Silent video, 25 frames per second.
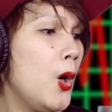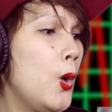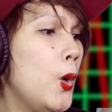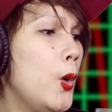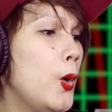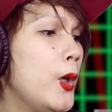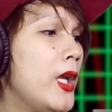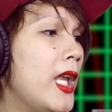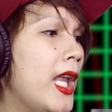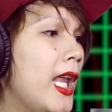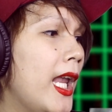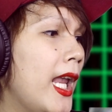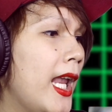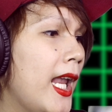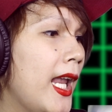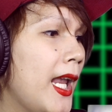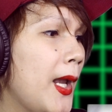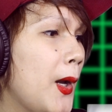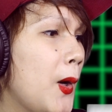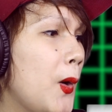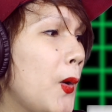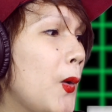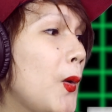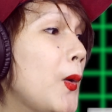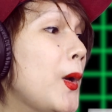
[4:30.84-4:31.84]

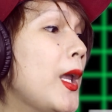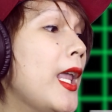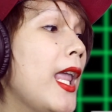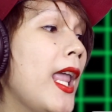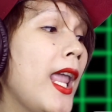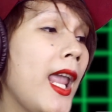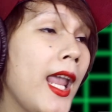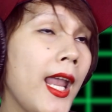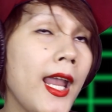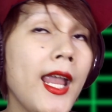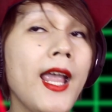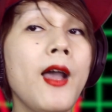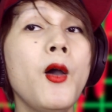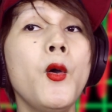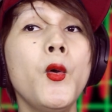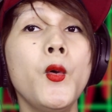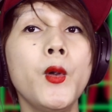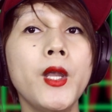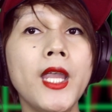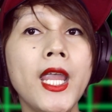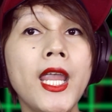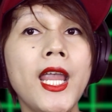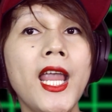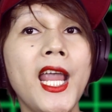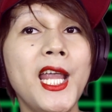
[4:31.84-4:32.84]
Okay.
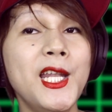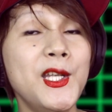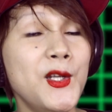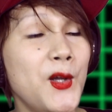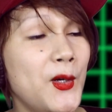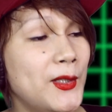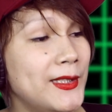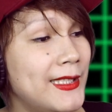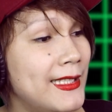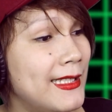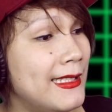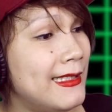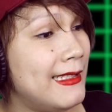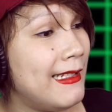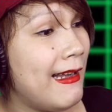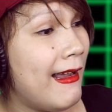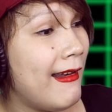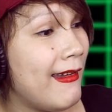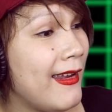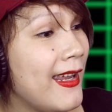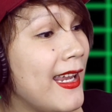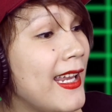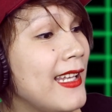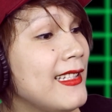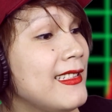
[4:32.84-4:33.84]
I noticed
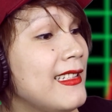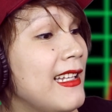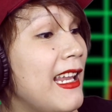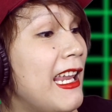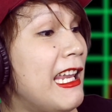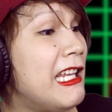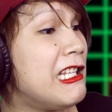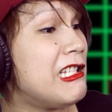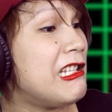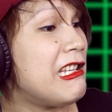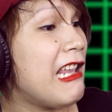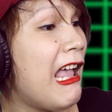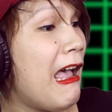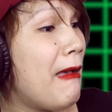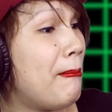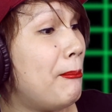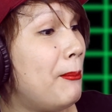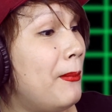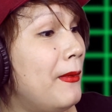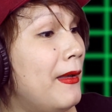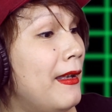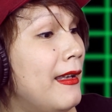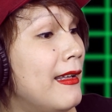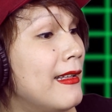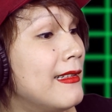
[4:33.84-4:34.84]
that it's a
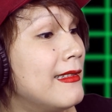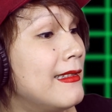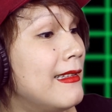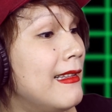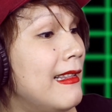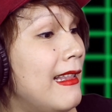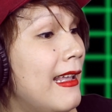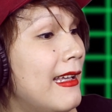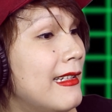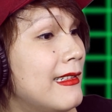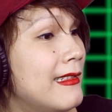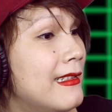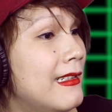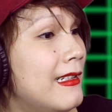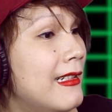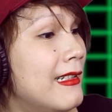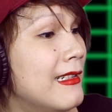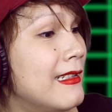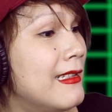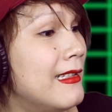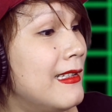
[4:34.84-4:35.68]
Japanese letter.